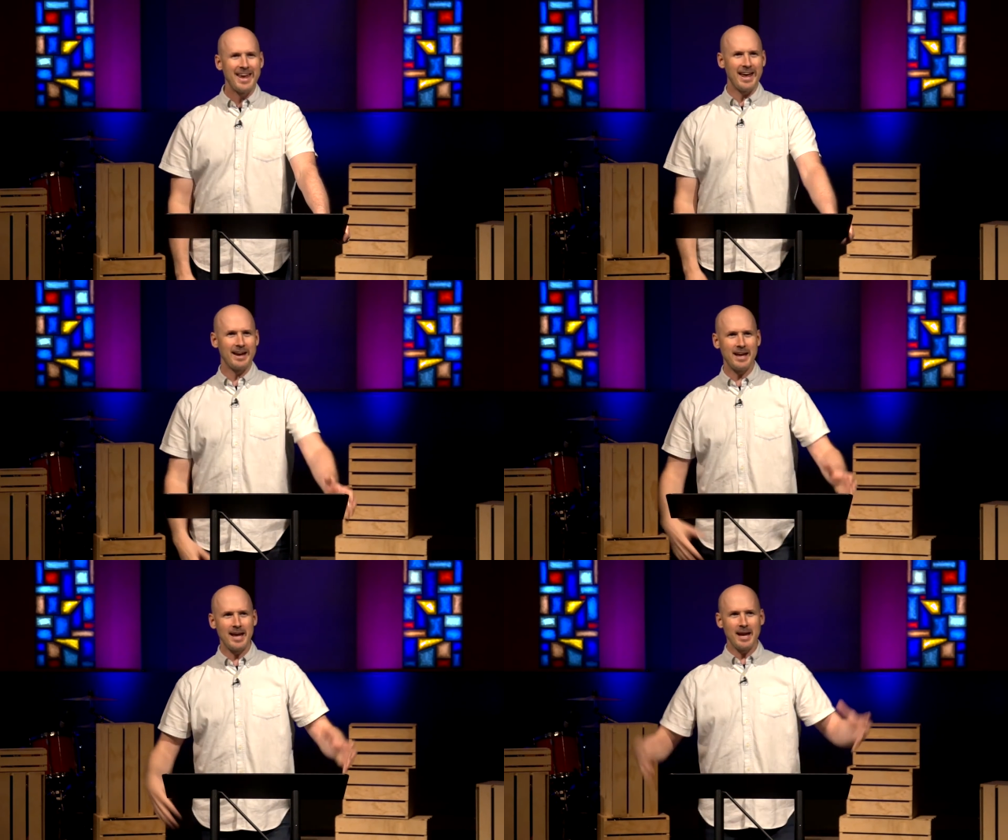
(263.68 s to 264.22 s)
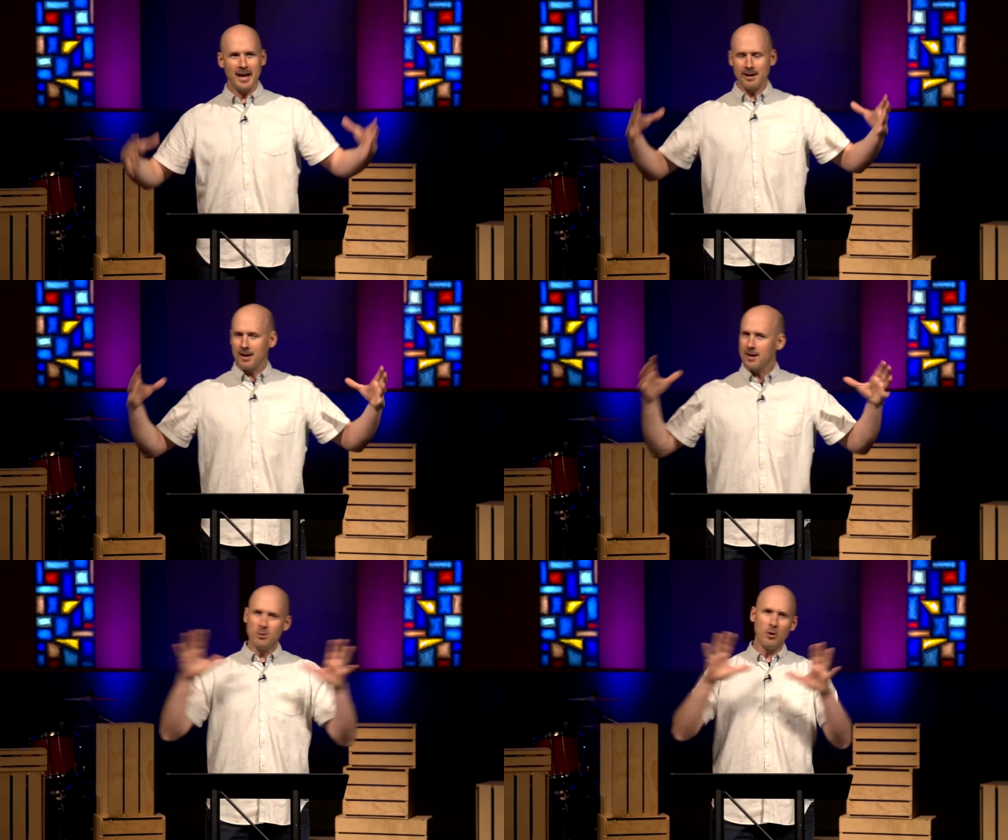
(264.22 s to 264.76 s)
And
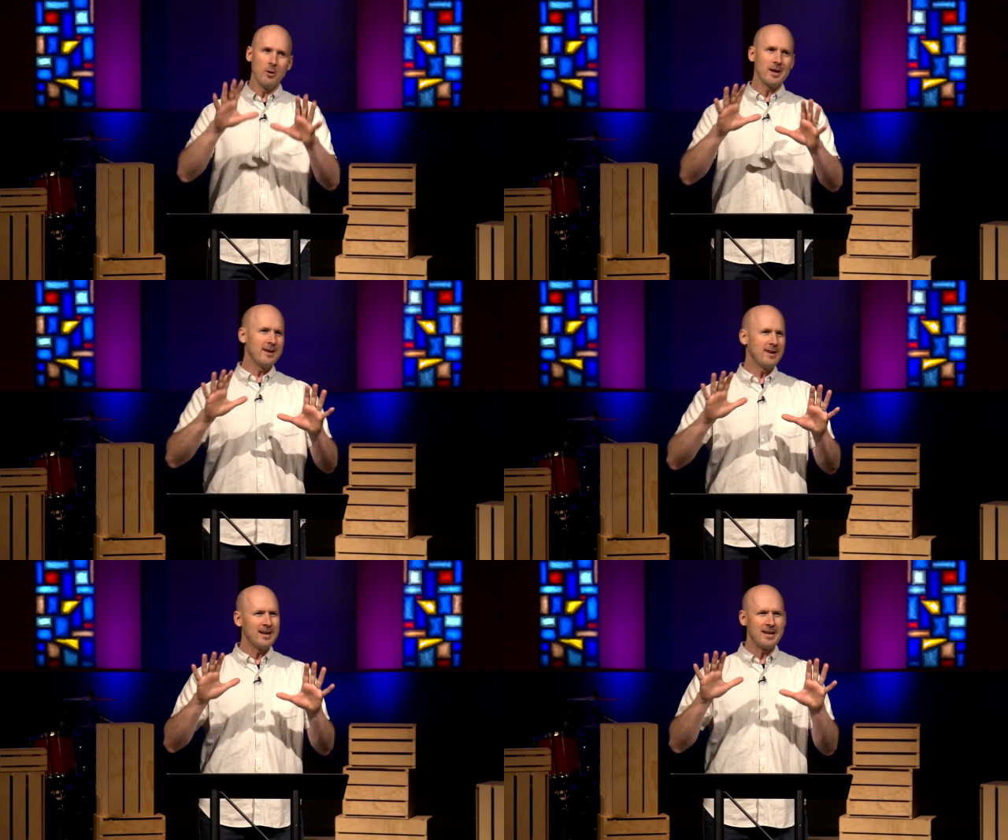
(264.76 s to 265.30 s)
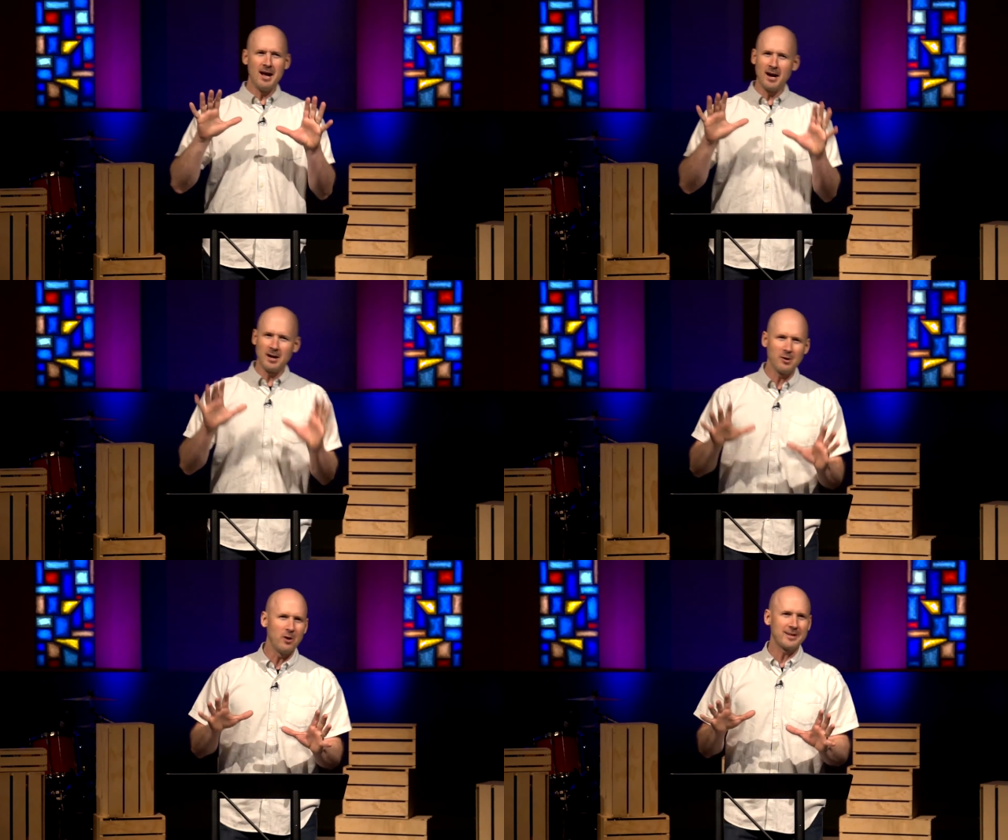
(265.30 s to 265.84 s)
you know, in a young
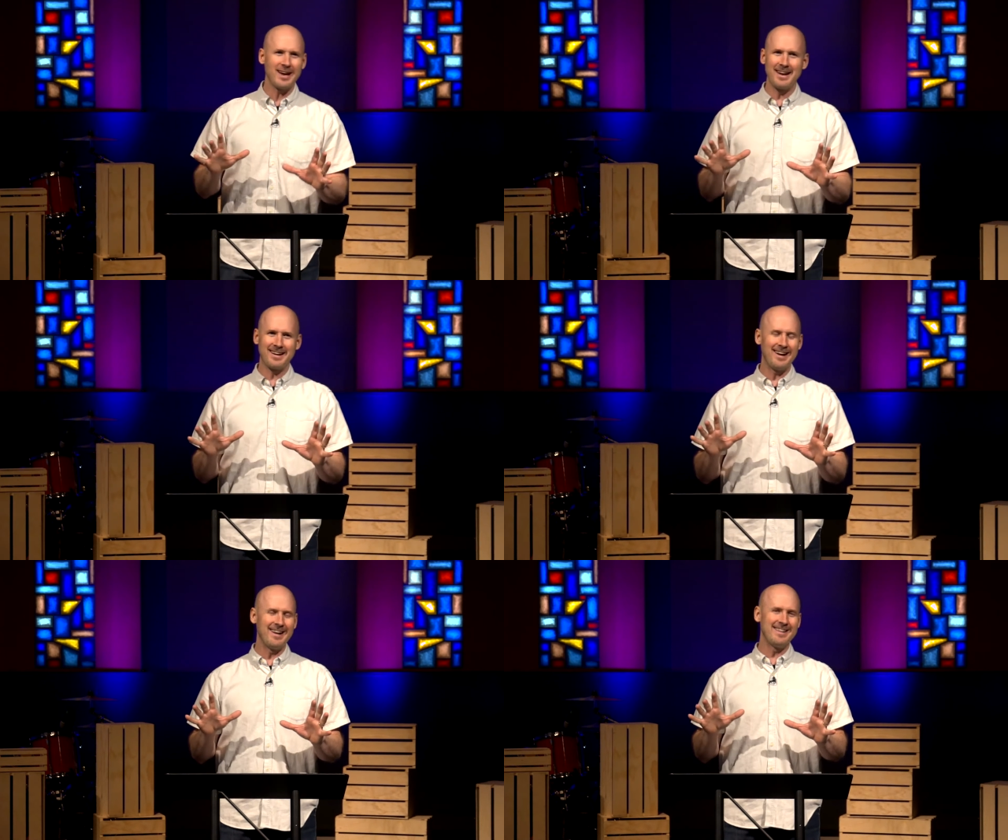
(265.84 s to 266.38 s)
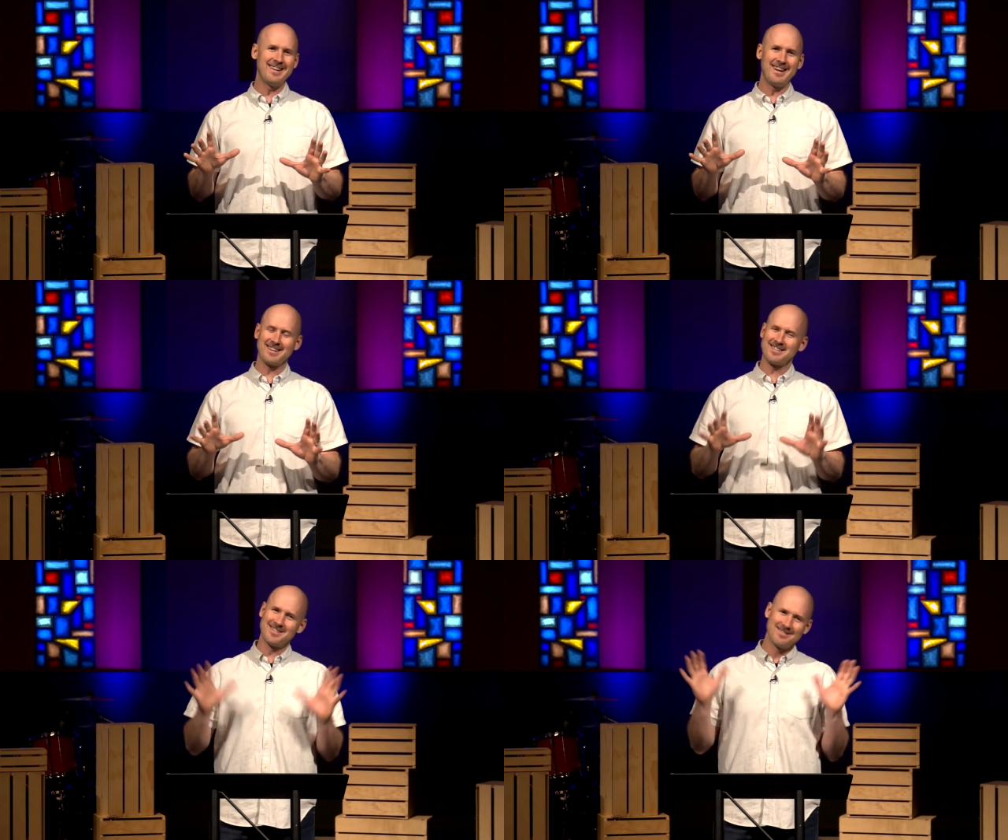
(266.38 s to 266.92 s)
adult kind of
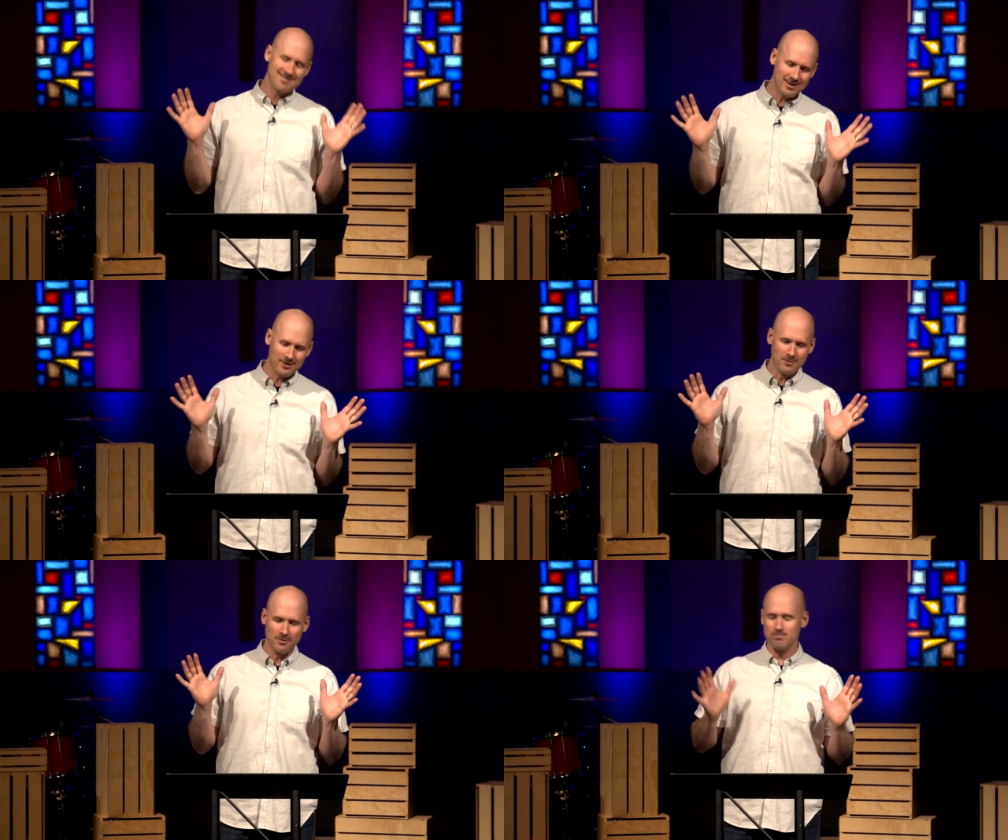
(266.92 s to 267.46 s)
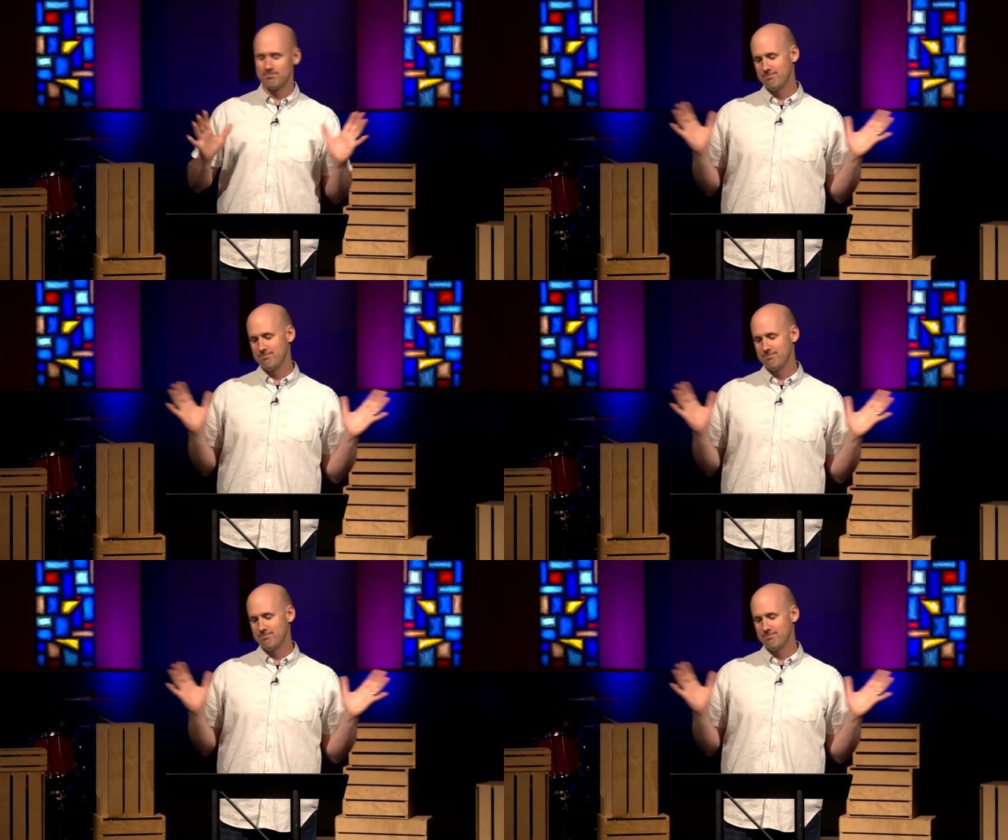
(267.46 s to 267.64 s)
context, you know,